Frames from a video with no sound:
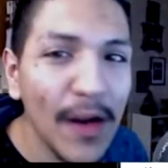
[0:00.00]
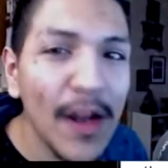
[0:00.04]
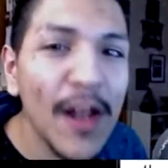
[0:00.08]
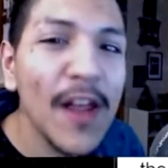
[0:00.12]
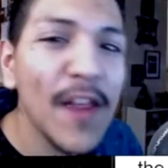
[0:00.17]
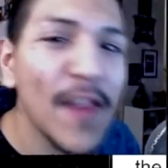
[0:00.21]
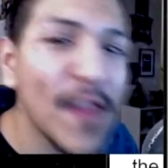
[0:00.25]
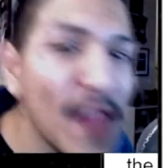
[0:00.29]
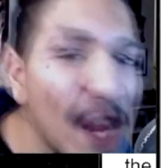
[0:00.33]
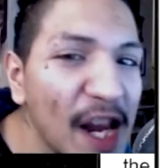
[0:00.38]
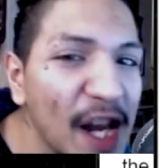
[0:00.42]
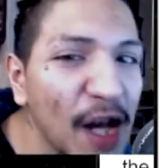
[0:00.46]

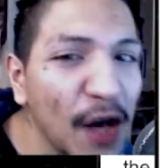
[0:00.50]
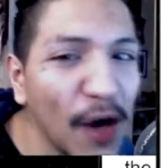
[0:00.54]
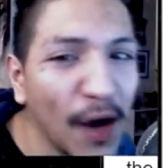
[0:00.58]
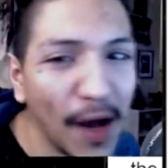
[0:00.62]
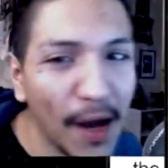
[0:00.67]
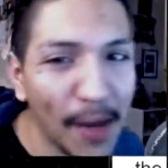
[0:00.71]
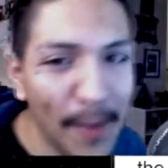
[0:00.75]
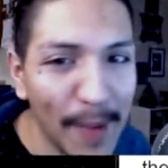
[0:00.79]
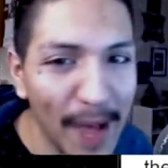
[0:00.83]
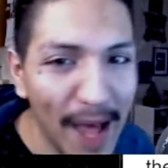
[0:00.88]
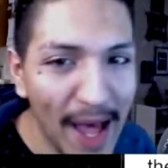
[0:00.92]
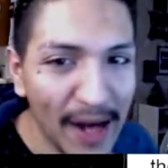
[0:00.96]
They know
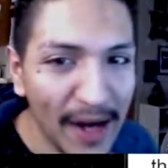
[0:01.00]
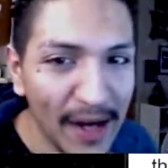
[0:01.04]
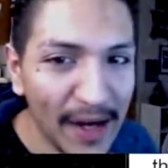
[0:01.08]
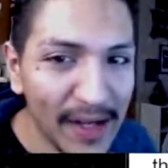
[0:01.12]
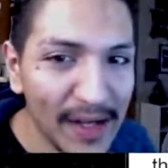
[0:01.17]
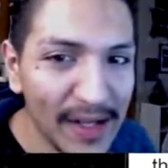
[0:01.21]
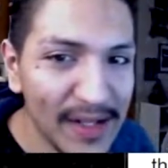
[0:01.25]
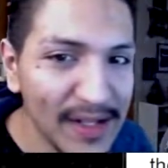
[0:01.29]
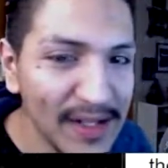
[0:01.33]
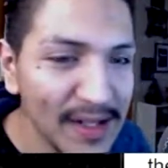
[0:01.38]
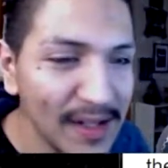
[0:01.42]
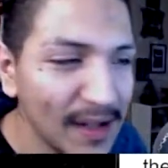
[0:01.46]
how bad it
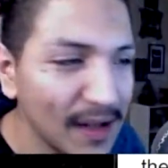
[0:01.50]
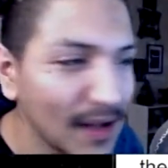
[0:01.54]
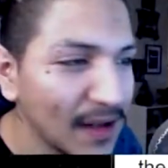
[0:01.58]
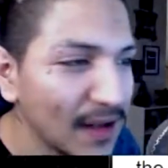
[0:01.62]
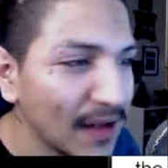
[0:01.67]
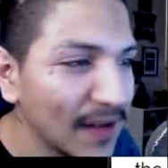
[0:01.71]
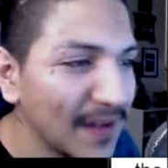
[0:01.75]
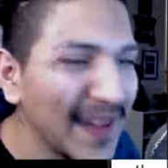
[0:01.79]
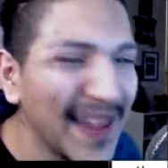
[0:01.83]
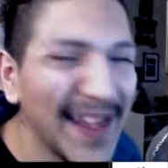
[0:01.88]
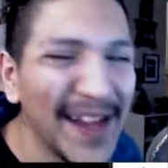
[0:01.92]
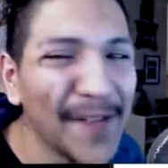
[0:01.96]
is.
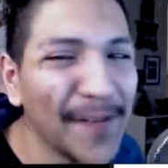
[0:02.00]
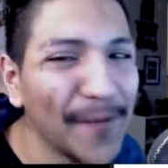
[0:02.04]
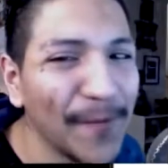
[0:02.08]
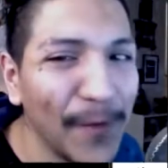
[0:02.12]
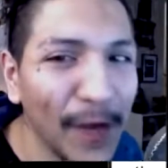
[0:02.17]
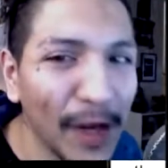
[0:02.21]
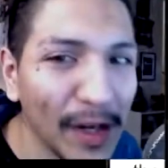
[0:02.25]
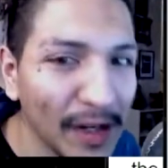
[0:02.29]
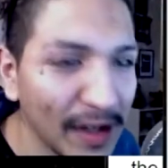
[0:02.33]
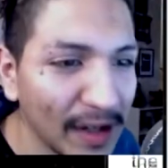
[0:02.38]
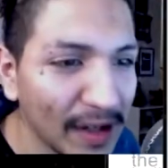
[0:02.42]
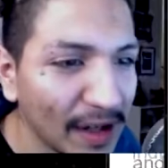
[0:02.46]
They didn't
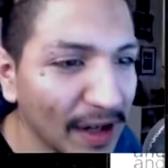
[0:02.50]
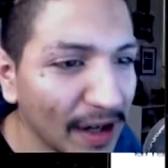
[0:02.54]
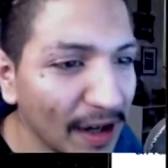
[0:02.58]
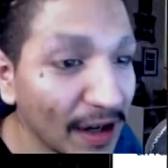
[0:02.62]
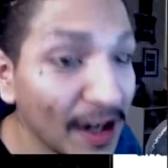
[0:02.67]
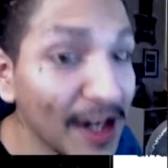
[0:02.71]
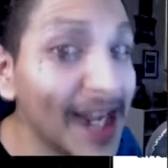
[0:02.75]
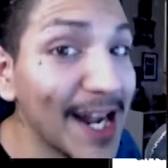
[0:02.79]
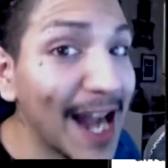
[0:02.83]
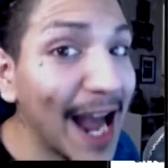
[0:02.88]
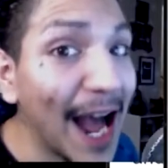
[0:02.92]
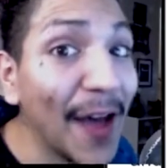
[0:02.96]
fucking care.
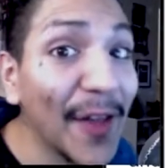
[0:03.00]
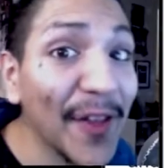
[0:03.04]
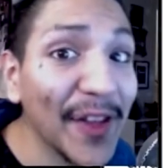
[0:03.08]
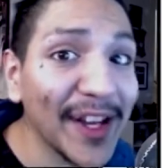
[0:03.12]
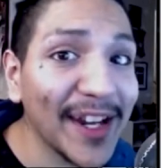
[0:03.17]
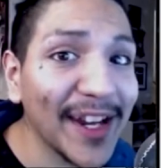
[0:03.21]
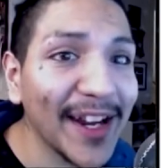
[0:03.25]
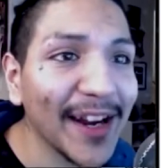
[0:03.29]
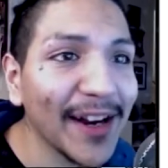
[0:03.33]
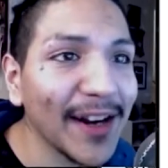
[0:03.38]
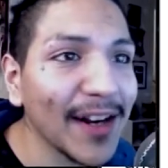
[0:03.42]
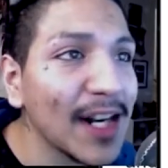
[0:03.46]
Now they
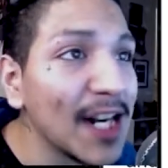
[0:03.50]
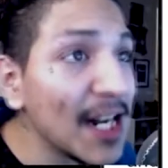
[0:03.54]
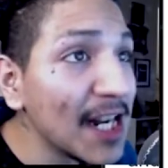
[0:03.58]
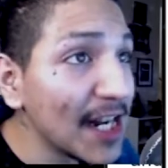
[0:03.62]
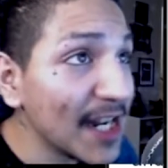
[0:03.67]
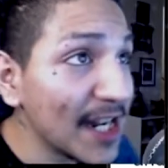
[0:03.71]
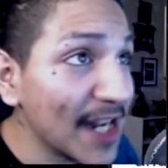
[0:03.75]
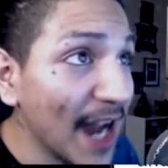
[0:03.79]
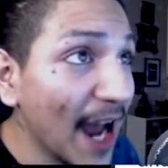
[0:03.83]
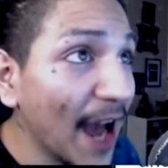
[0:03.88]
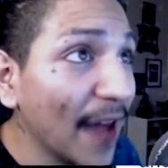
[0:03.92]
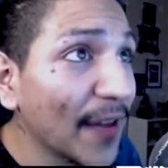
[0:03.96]
care.
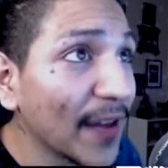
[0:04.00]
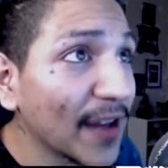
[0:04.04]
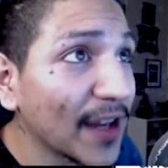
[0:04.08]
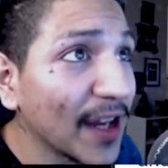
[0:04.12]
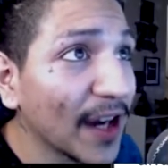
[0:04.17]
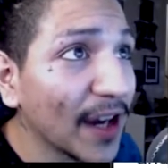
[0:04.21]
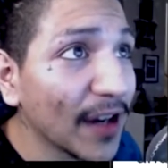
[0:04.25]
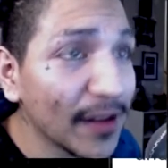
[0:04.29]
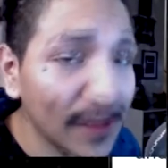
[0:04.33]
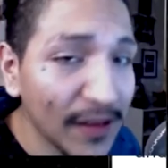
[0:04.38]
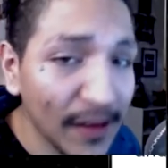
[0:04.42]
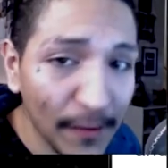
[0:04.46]
Now they
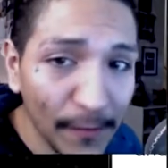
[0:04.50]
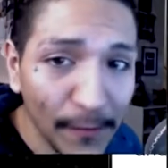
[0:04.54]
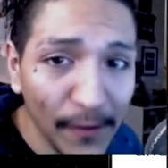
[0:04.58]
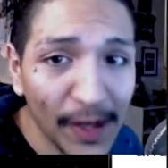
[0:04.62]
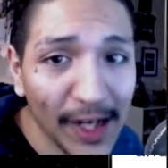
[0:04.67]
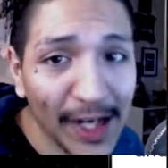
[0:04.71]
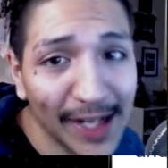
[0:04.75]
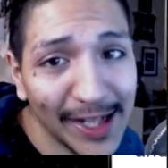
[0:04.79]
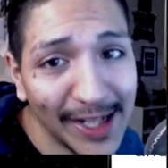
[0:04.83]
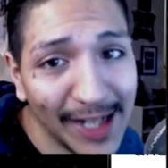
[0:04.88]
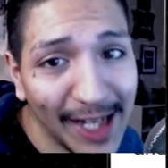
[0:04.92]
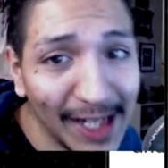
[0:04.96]
care that the
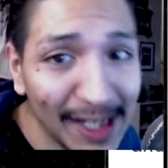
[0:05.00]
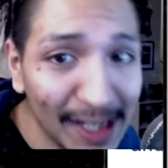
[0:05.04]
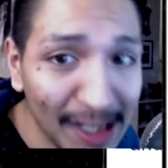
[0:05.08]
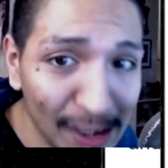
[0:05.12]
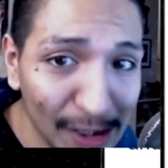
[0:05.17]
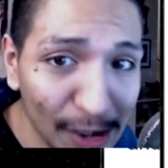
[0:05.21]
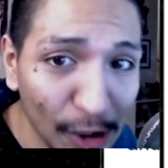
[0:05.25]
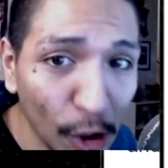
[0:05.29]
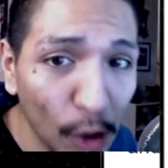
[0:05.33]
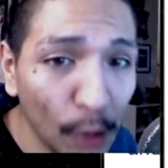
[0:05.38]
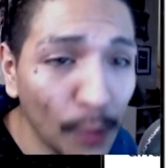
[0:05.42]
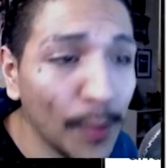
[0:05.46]
fucking Daily
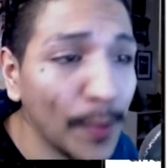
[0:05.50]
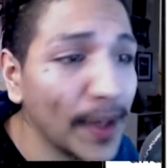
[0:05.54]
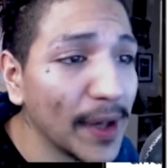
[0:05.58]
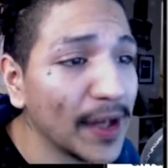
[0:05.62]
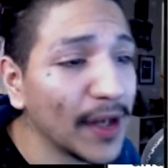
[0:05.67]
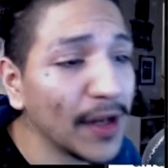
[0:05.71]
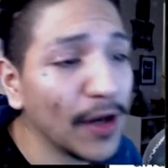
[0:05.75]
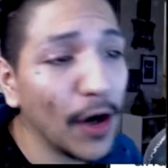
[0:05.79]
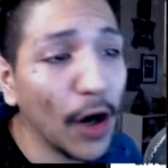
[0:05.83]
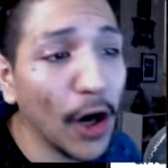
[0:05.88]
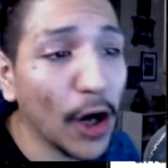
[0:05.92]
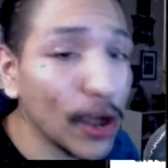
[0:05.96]
Globe made
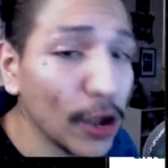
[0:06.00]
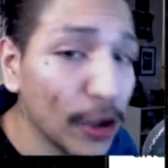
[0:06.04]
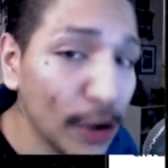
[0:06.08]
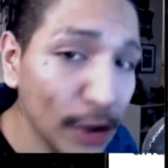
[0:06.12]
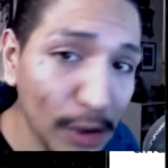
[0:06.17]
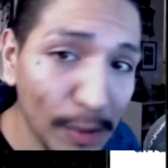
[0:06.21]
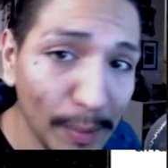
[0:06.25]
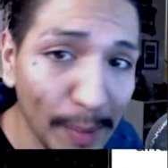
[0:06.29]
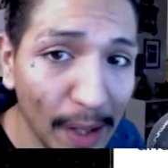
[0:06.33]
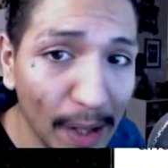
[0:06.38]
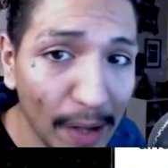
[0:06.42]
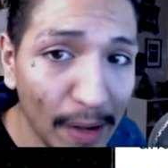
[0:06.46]
an article
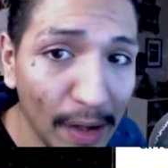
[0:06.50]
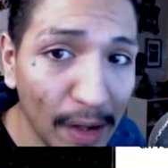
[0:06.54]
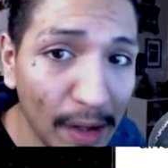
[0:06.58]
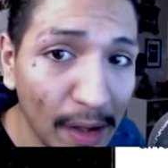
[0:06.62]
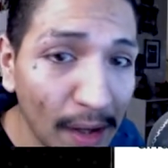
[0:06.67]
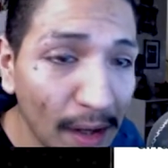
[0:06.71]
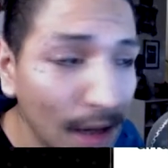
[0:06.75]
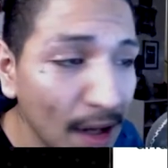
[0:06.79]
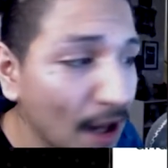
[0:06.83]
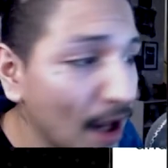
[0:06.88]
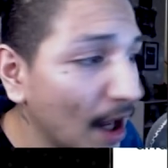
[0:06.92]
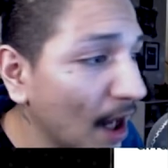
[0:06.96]
about it
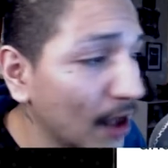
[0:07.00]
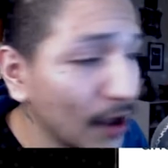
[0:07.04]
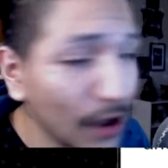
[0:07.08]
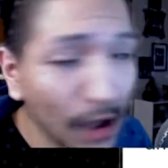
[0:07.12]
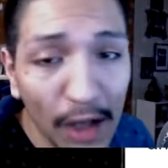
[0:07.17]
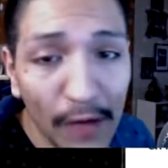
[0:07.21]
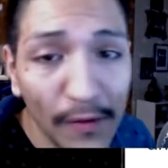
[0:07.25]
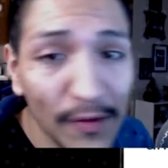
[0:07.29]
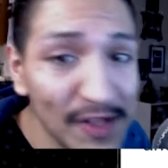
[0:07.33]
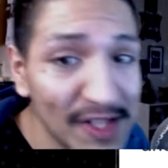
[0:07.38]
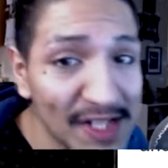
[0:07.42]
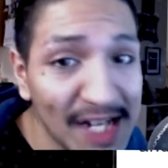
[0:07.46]
and all
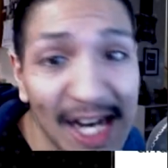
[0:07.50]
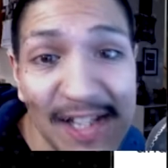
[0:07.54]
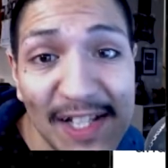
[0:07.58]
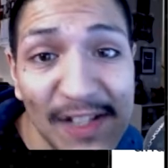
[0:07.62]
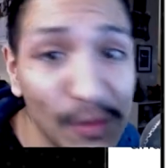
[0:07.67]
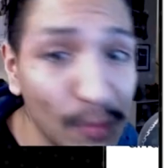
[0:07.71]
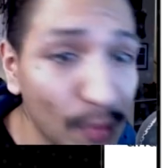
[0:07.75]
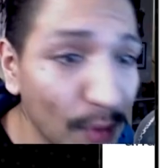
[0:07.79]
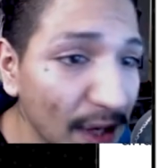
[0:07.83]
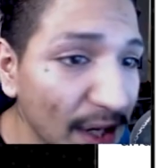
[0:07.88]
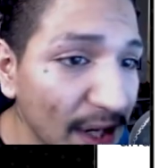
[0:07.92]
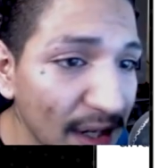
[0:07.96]
of us got to
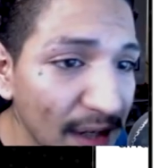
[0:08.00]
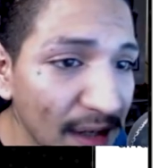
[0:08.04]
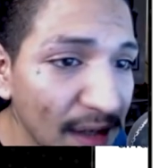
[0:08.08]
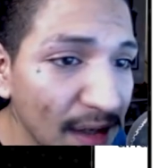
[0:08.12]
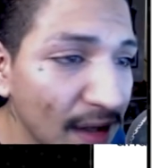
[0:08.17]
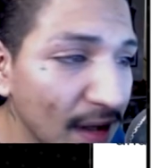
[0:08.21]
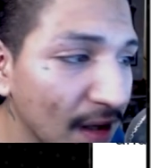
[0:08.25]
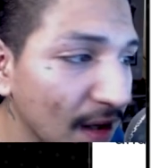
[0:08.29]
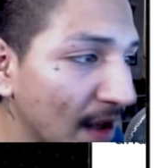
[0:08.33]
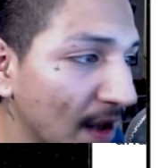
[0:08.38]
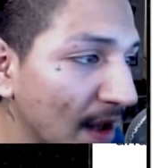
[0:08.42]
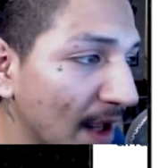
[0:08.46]
read it.